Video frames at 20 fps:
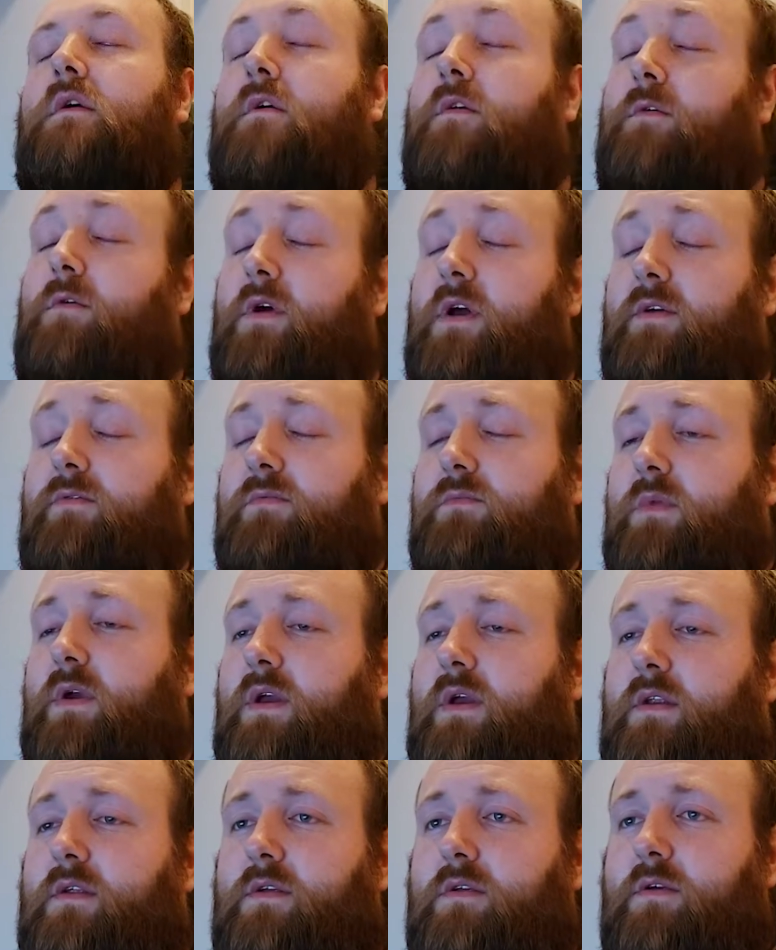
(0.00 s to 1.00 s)
So I haven't
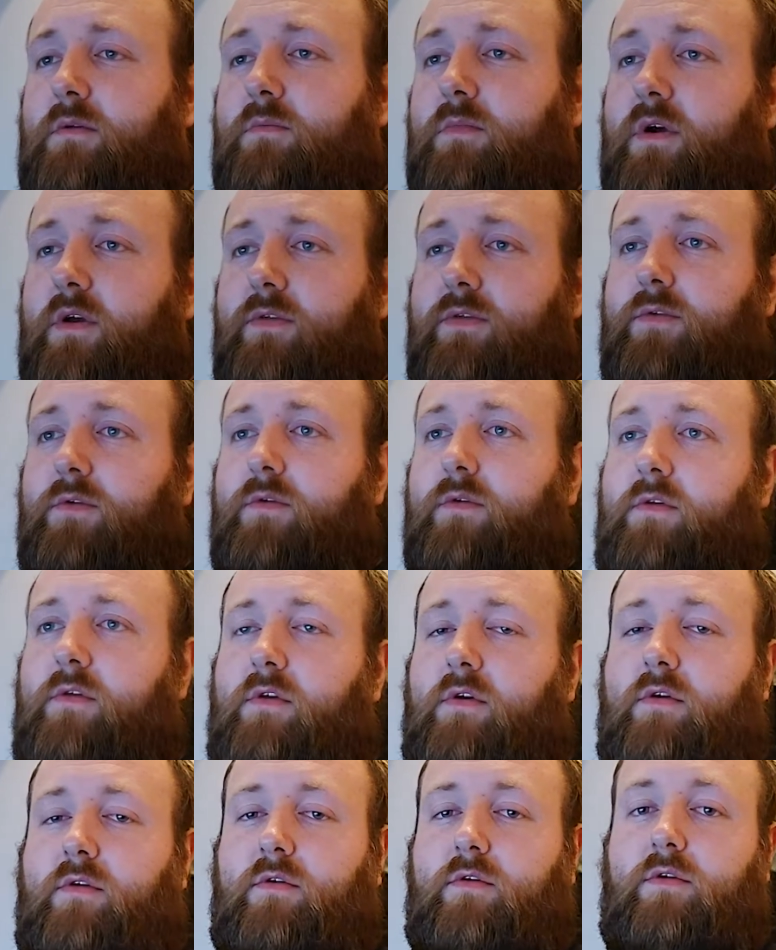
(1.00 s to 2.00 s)
made my
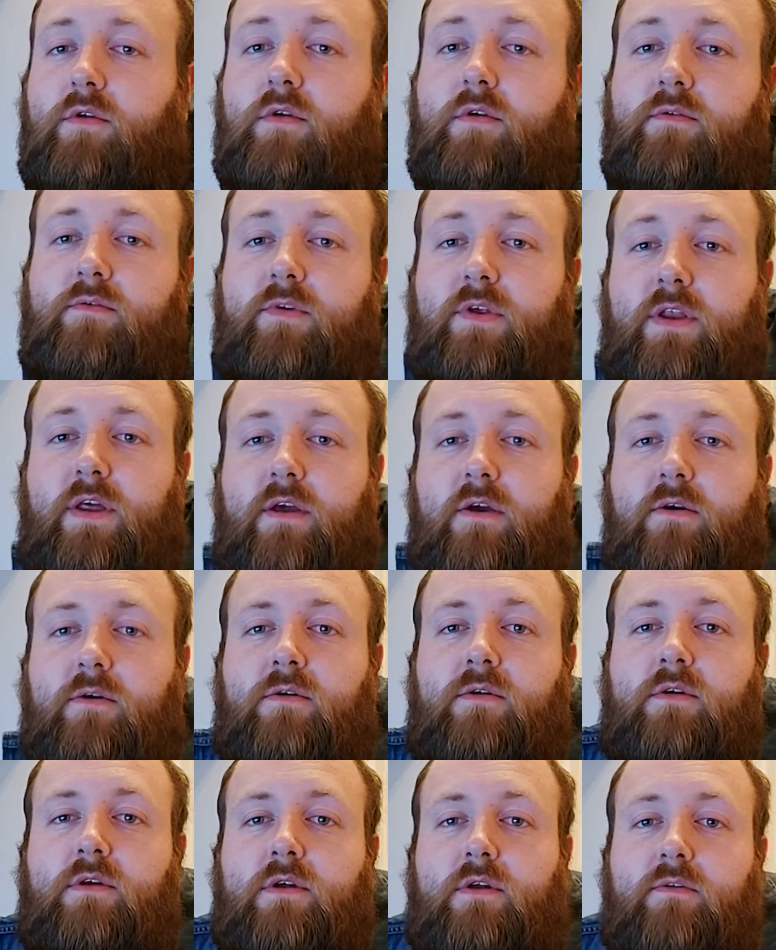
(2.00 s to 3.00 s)
thoughts on
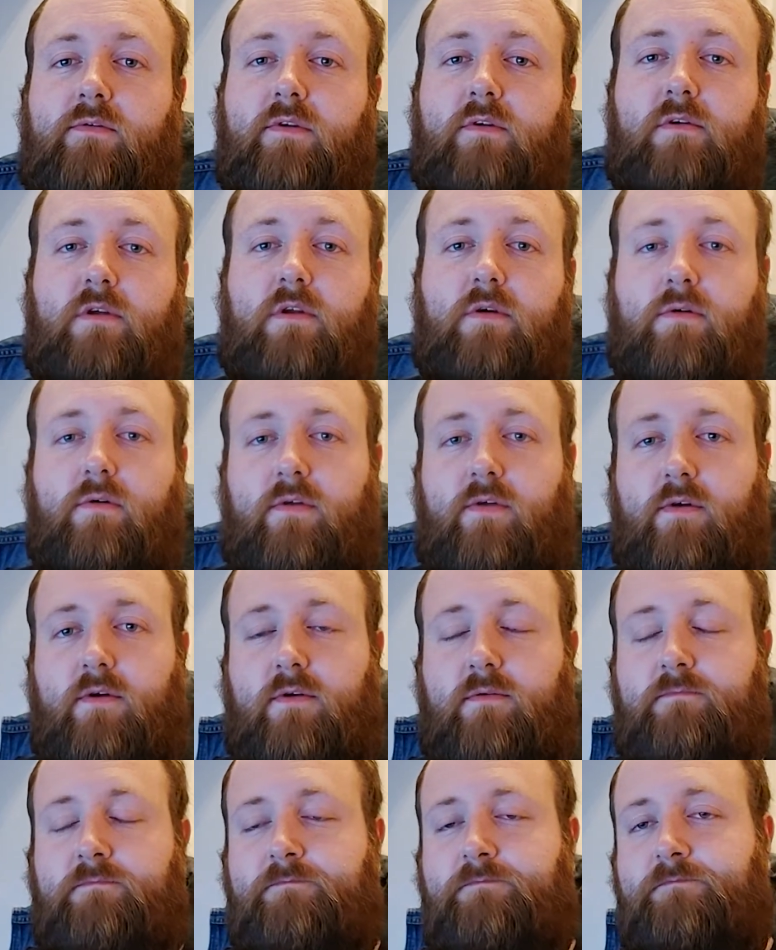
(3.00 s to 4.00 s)
video in a very long
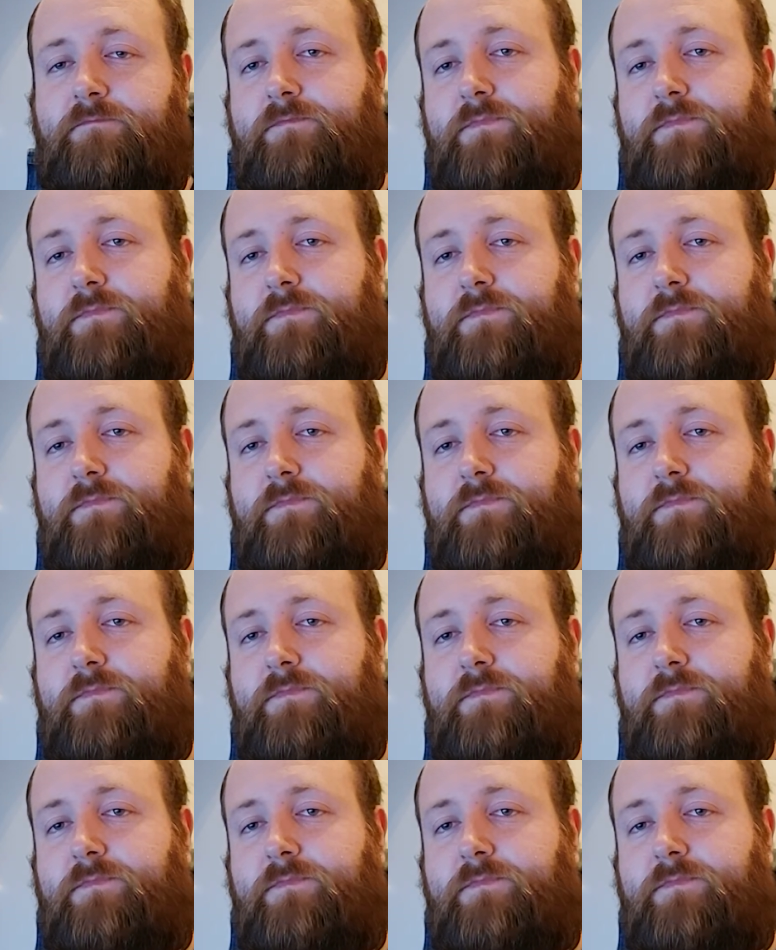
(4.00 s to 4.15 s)
time.